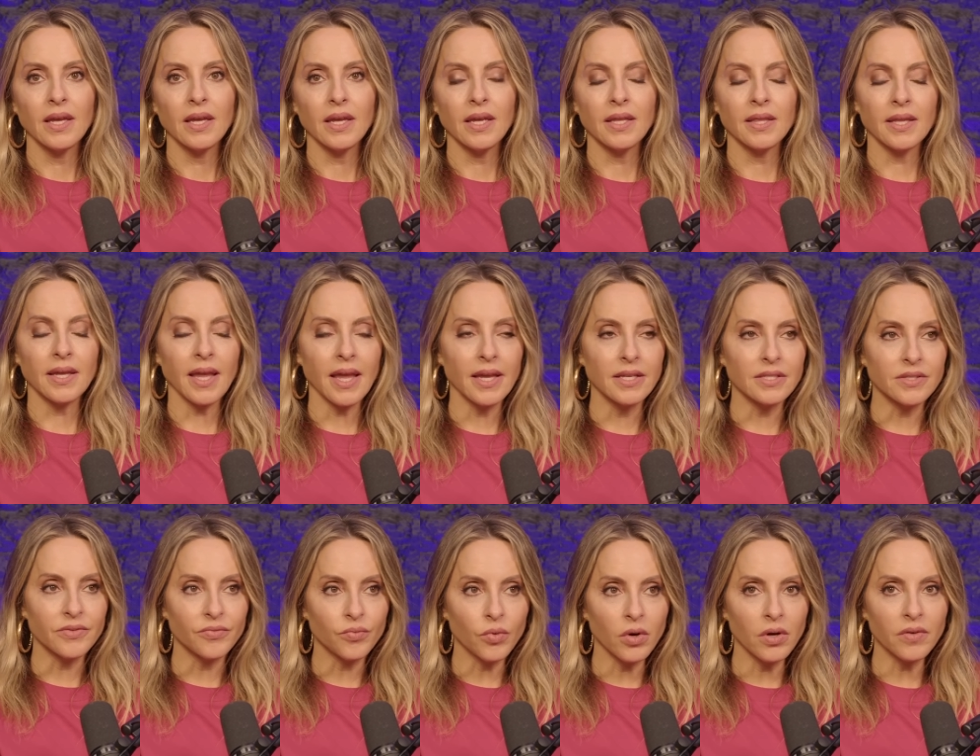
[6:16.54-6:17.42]
In the
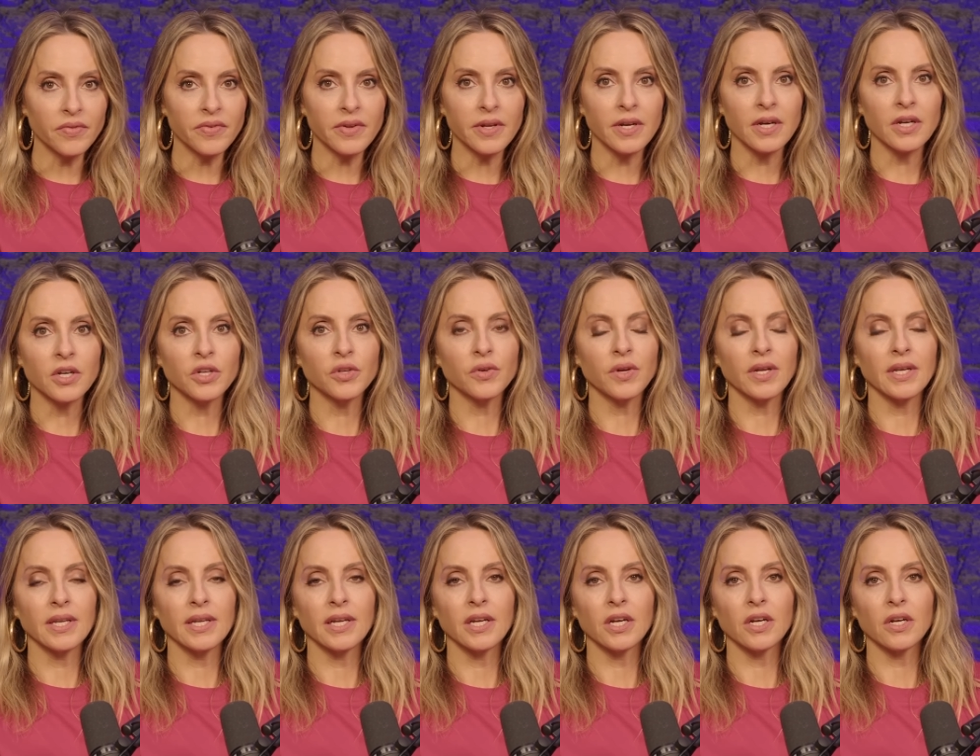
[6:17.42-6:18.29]
case of Wolf here, you
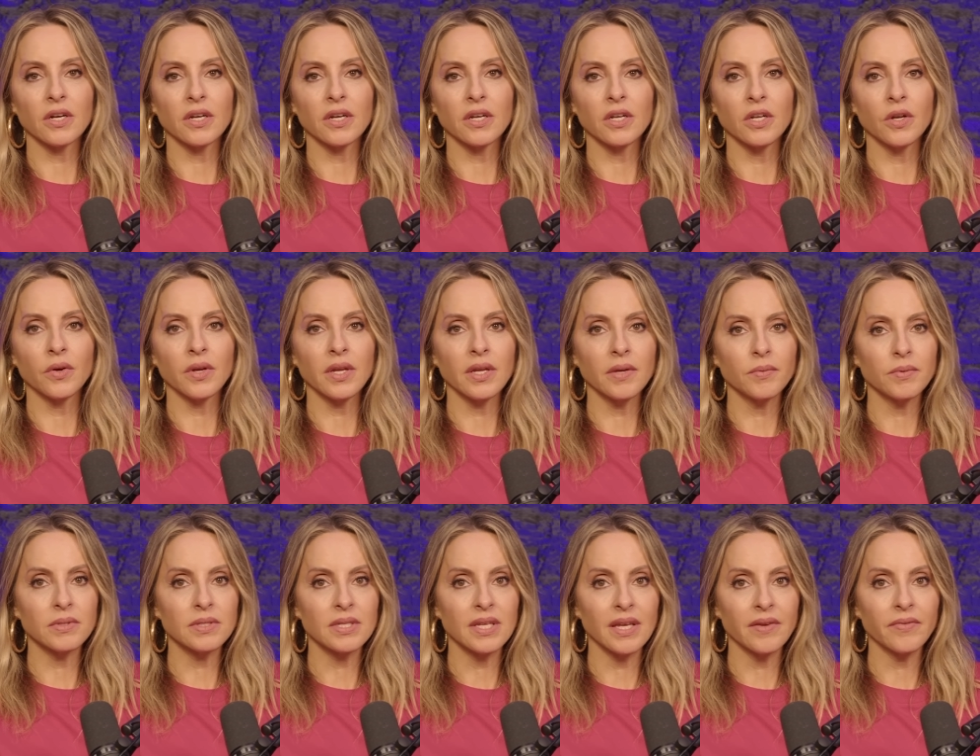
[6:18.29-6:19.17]
can hear, you know, he
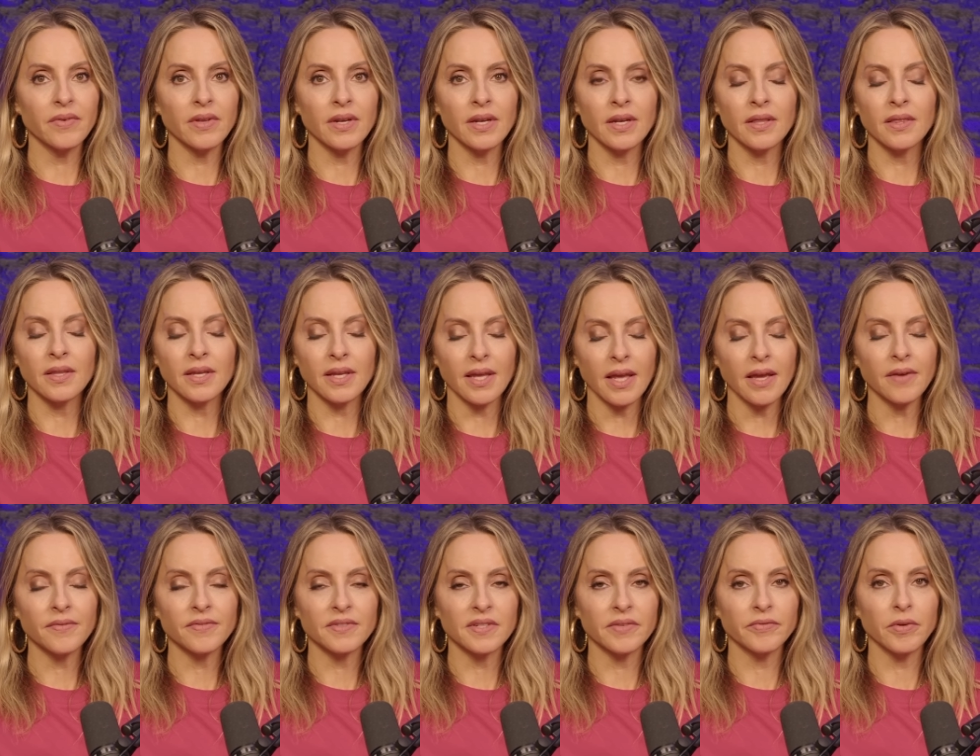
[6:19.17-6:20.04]
was given the
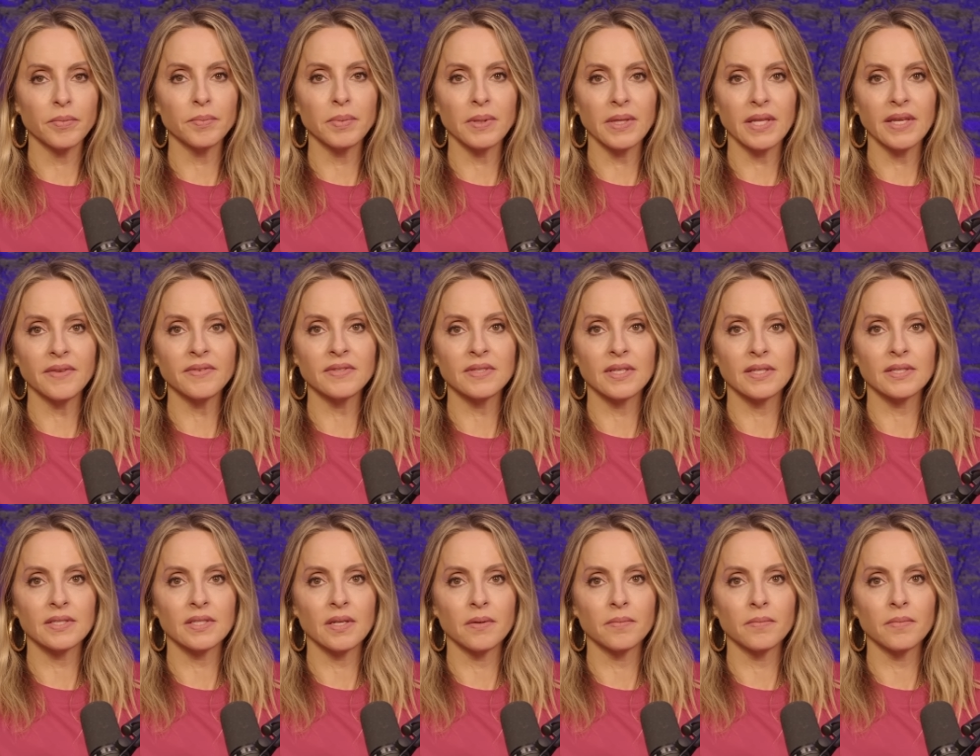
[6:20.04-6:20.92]
gift of a belief
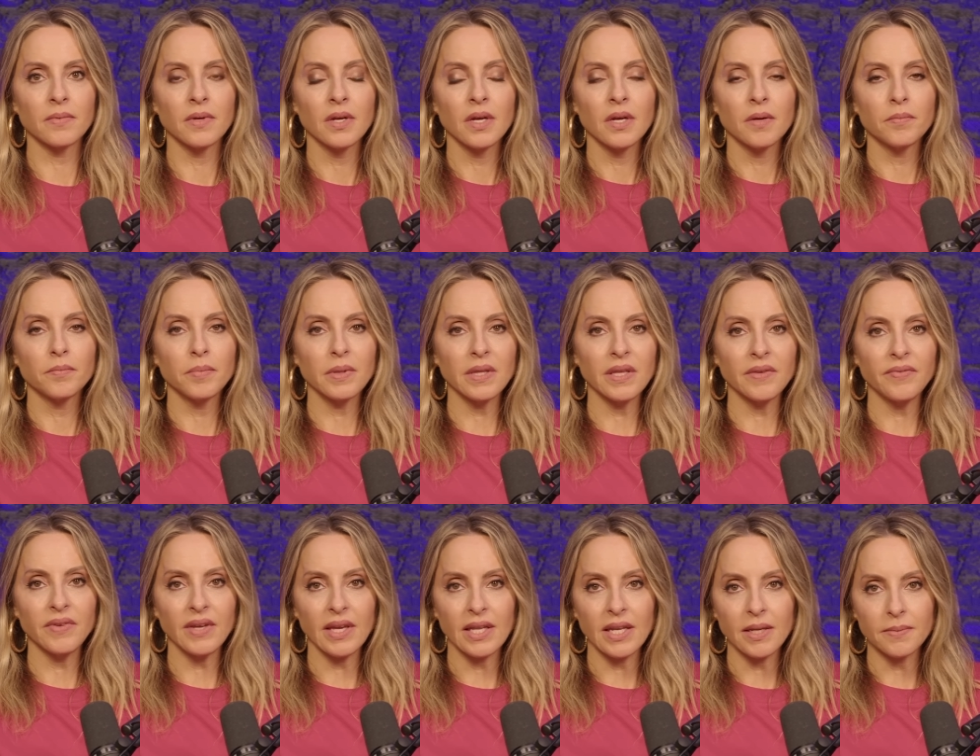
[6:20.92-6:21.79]
system,
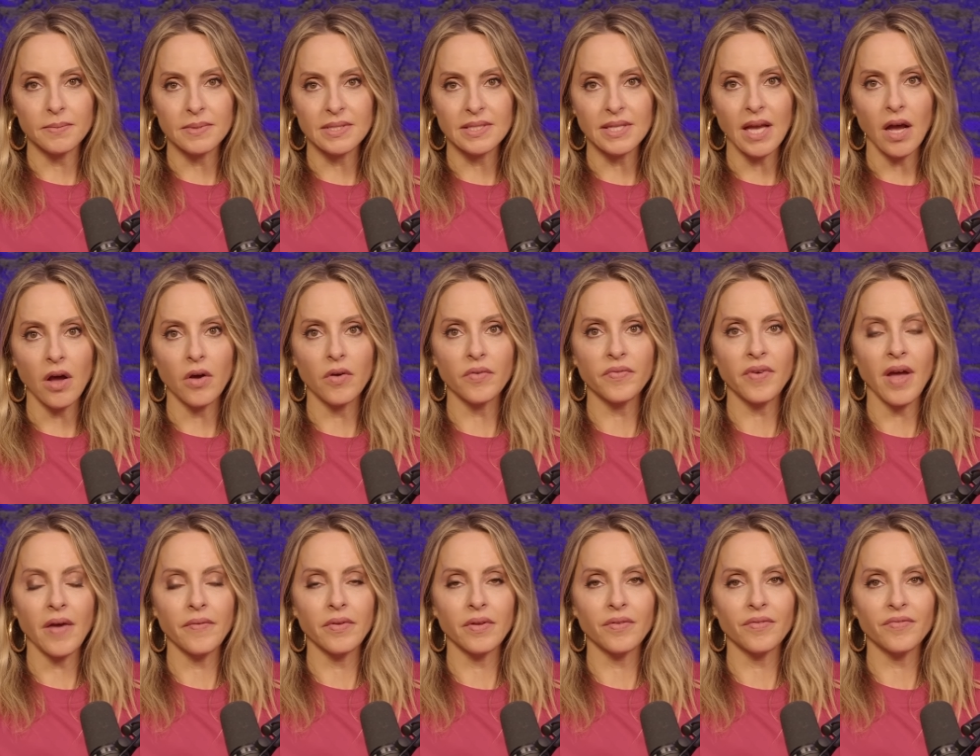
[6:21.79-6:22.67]
believing in himself,
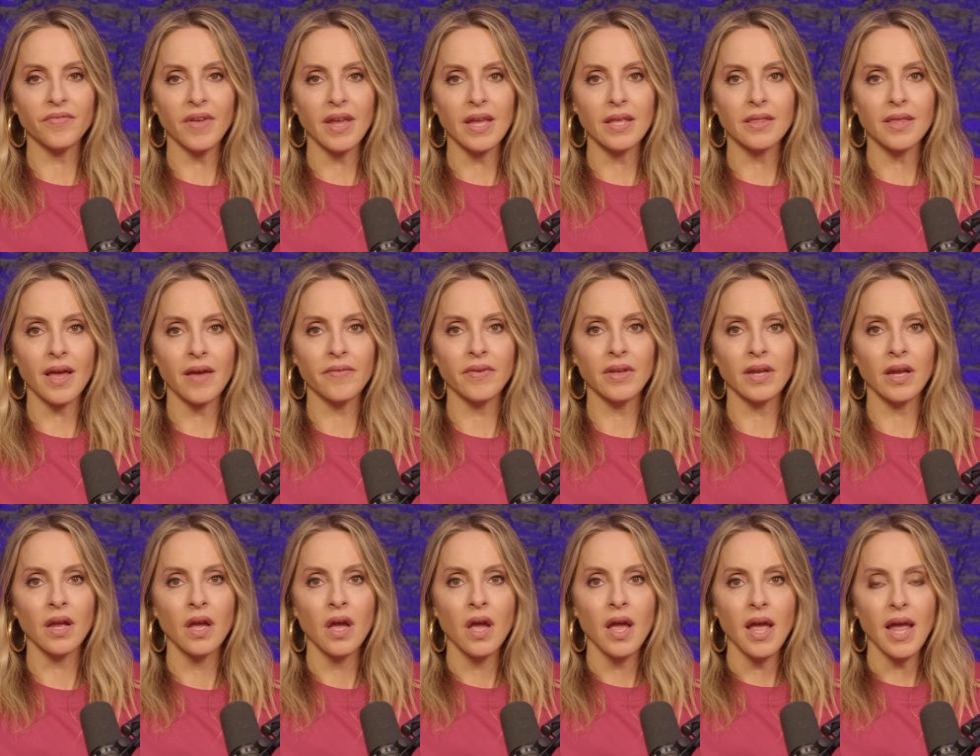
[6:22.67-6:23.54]
having faith,
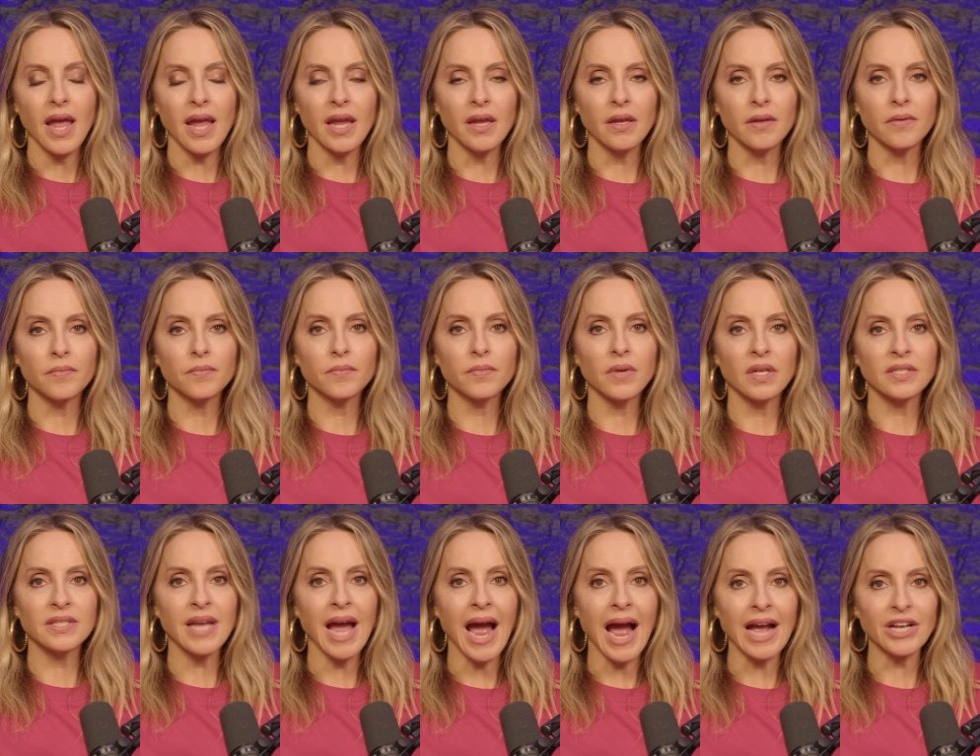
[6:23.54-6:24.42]
having a
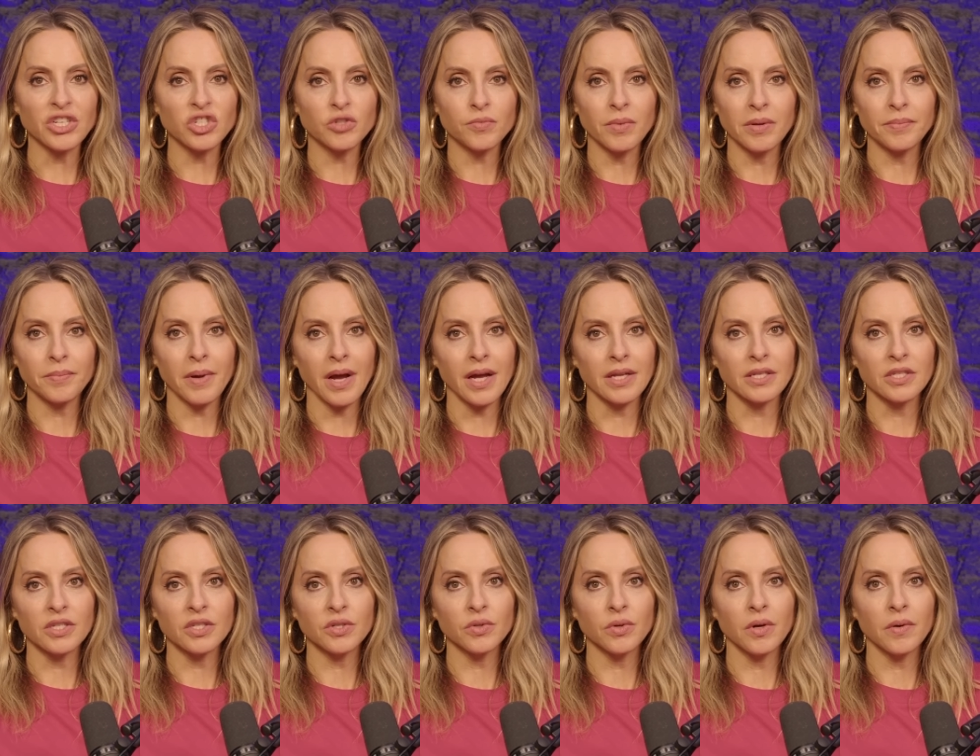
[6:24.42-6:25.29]
attachment bond
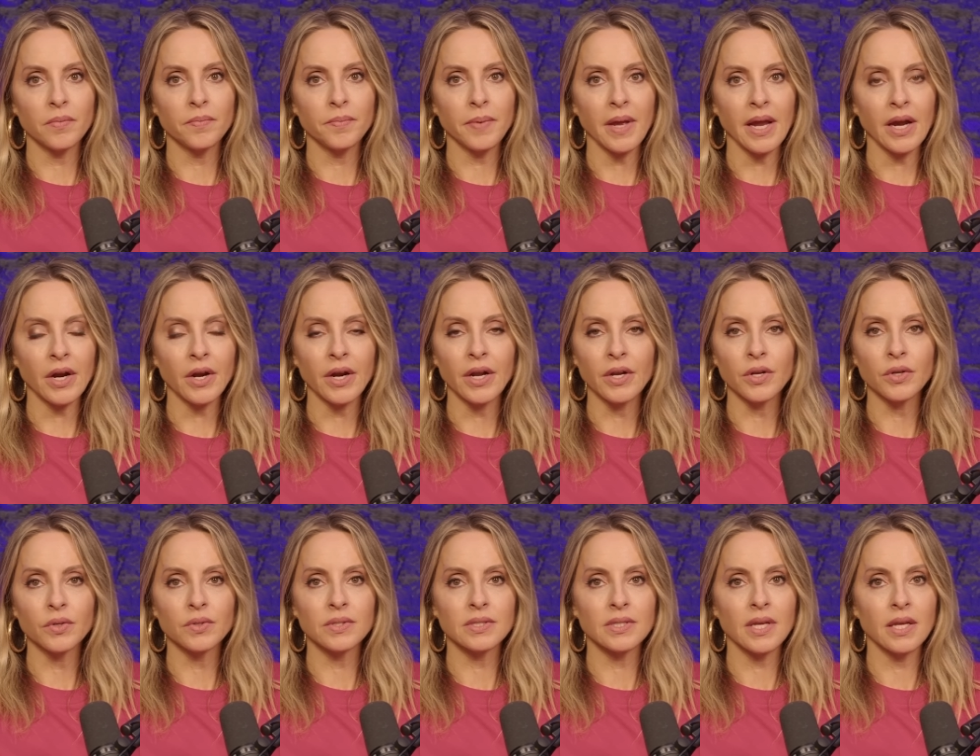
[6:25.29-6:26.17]
to a parent
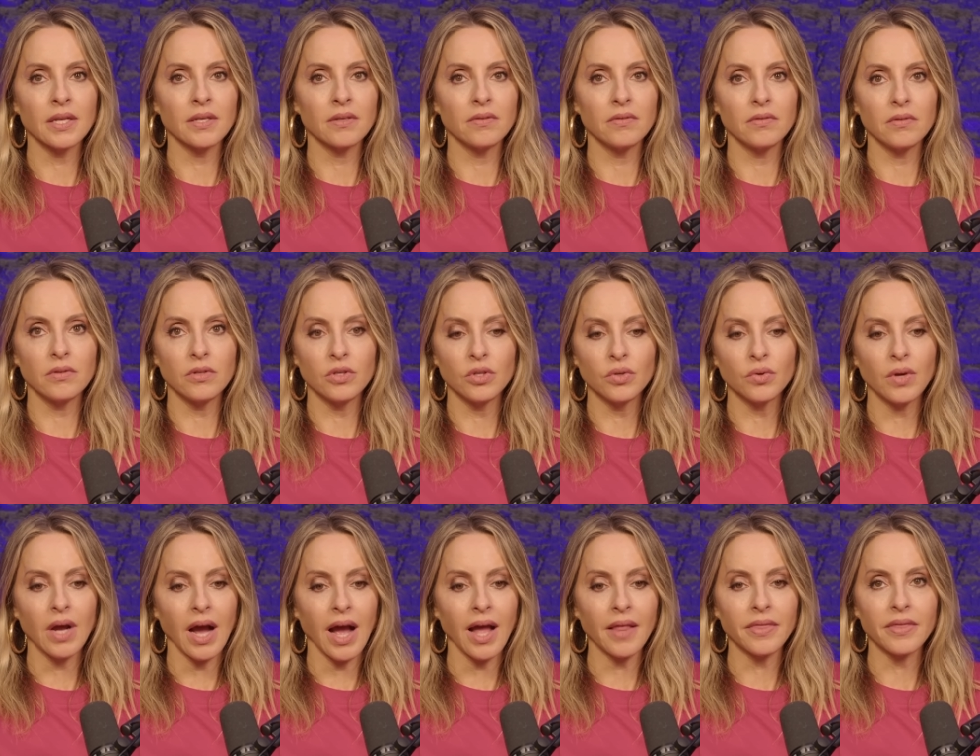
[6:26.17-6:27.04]
who said, you
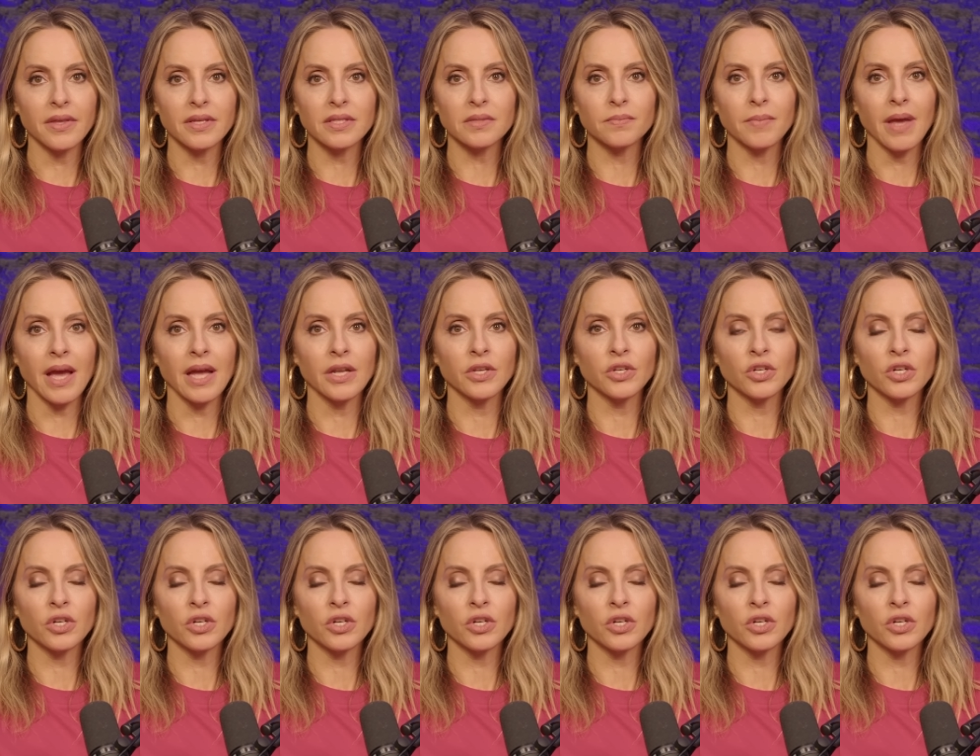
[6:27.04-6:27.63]
got this, man.